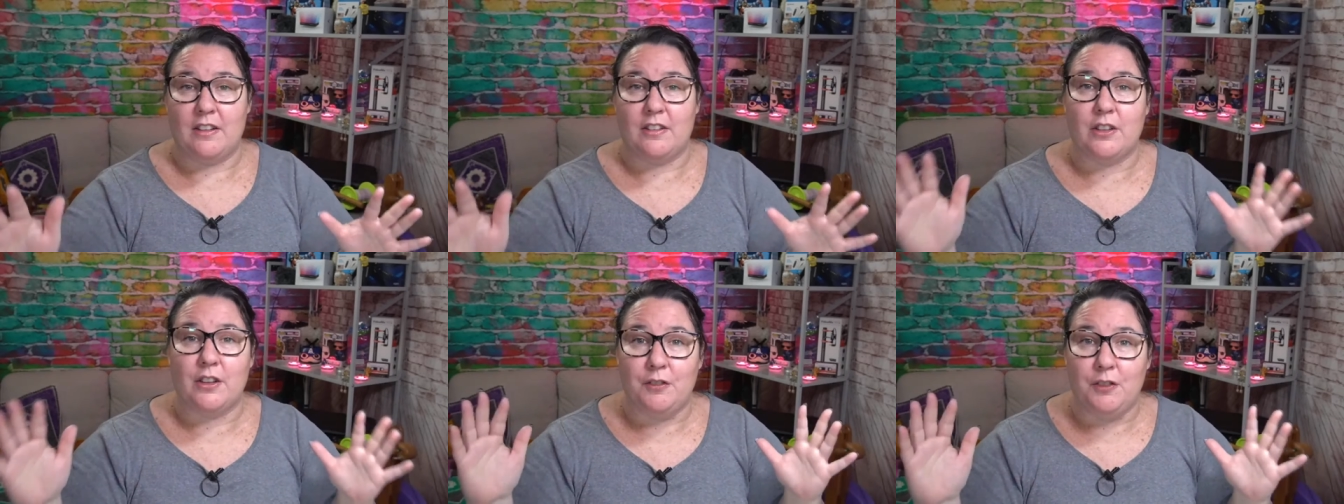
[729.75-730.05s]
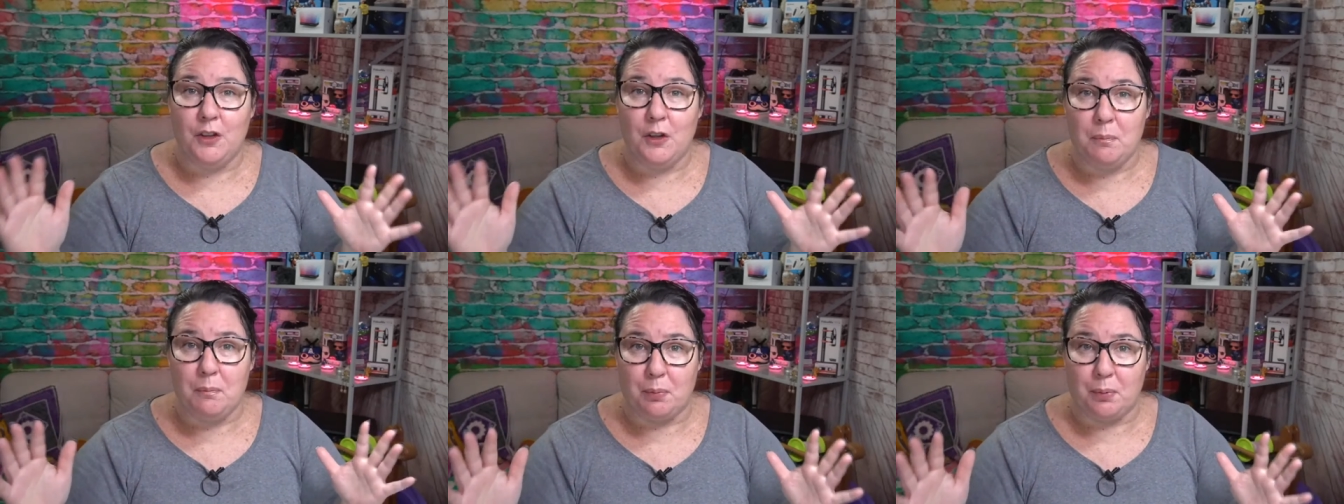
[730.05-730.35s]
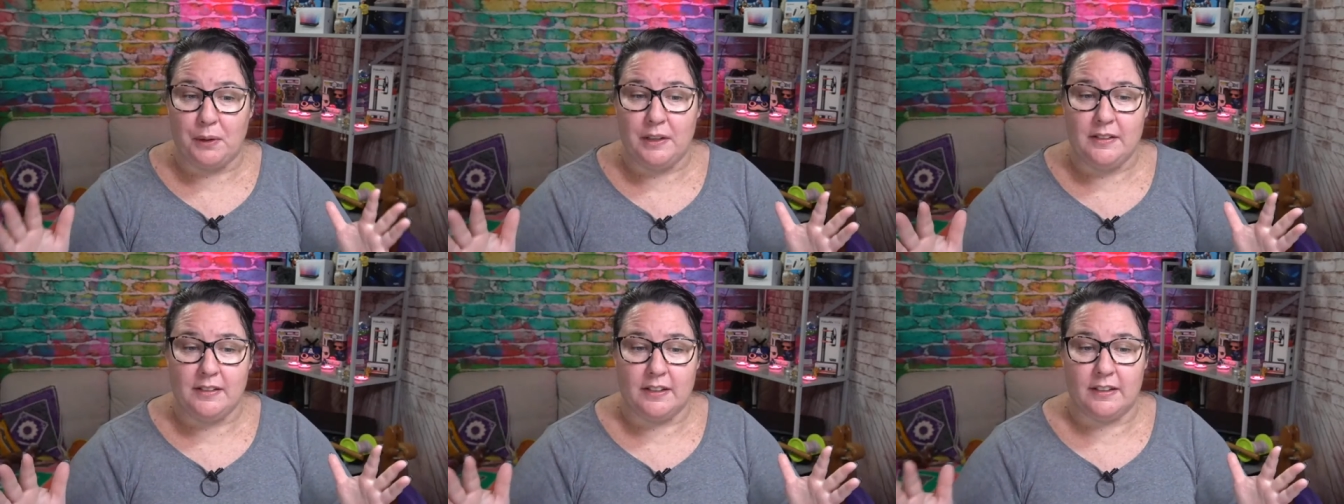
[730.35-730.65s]
So if you
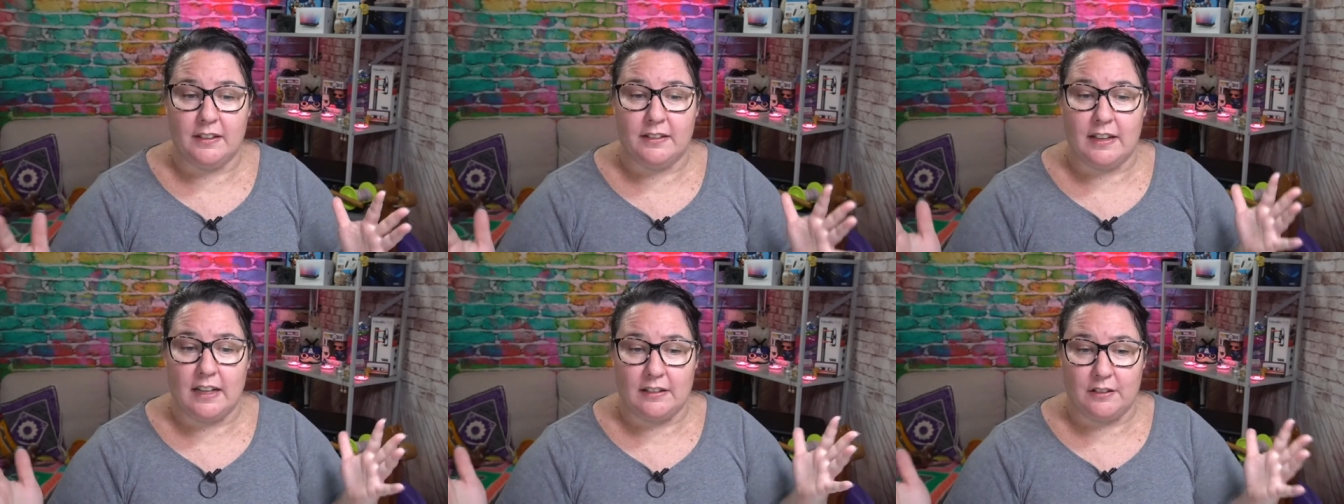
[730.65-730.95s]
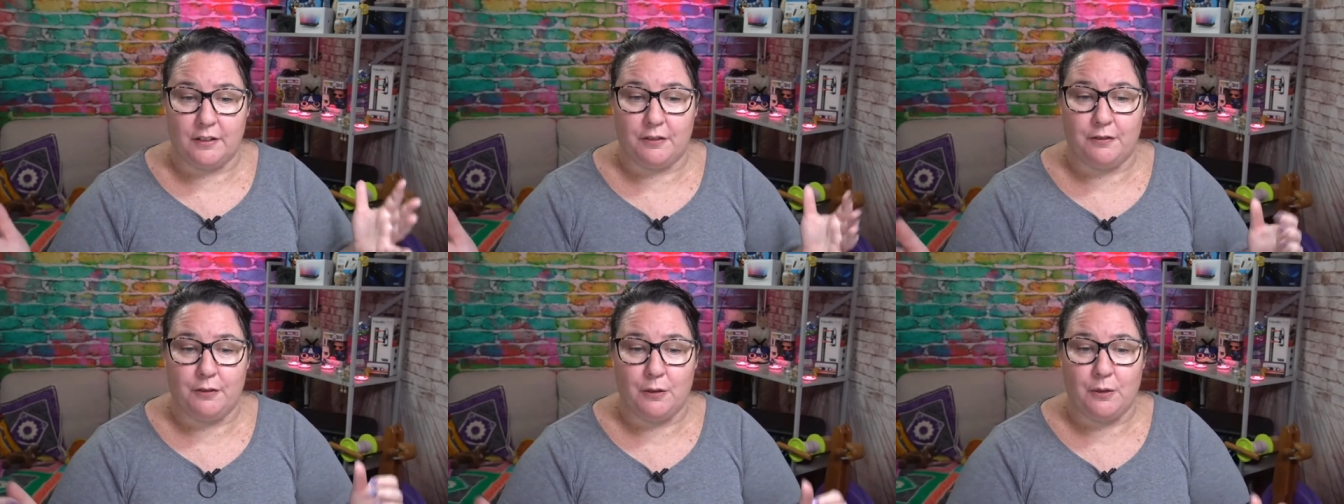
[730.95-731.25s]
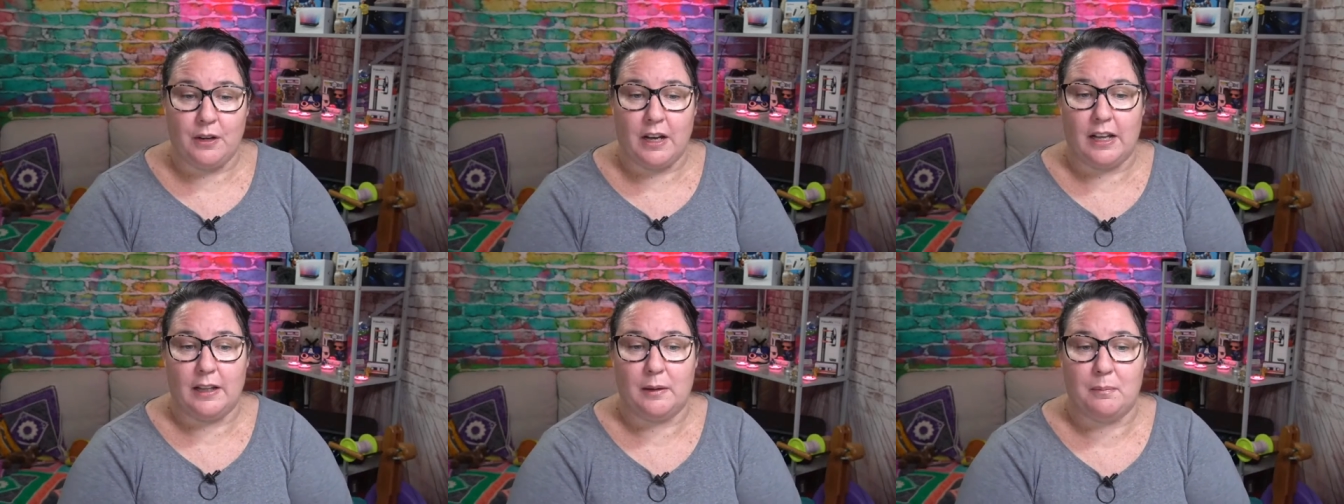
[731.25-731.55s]
print it, that's a full
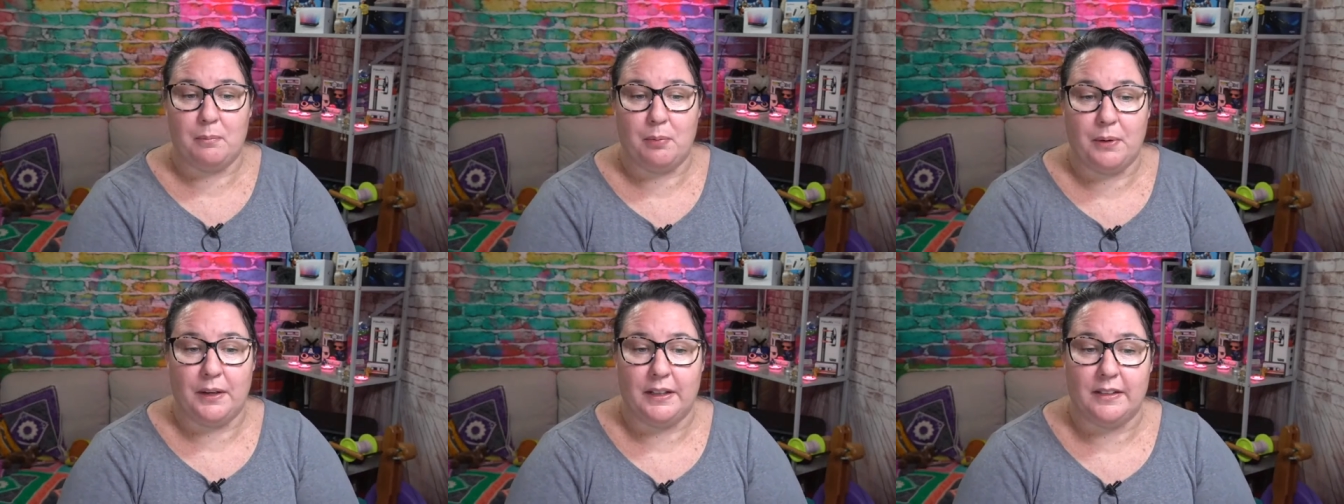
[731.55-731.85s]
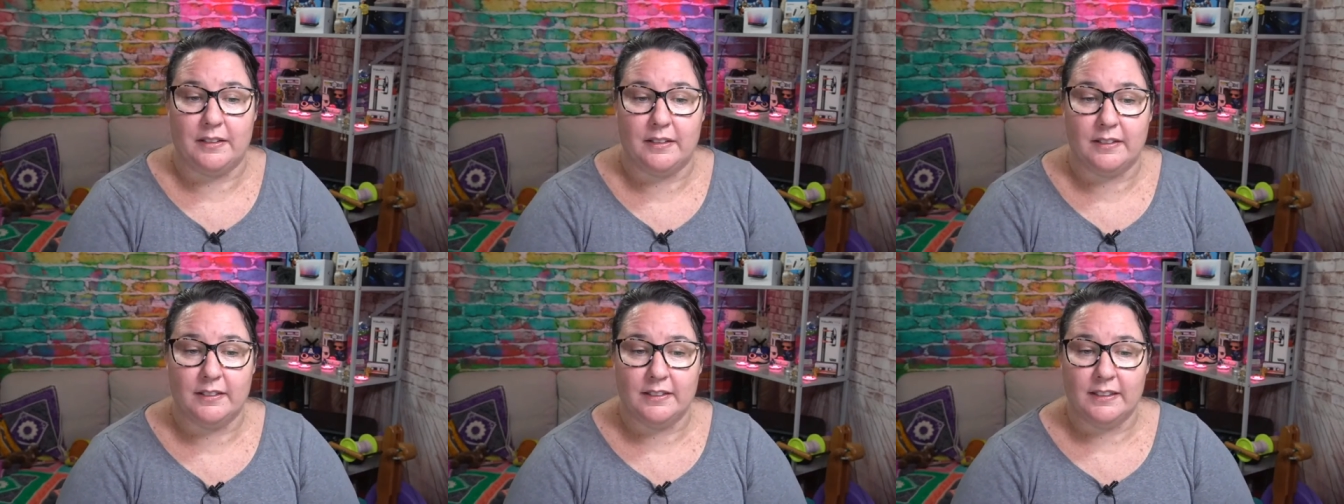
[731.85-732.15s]
color print.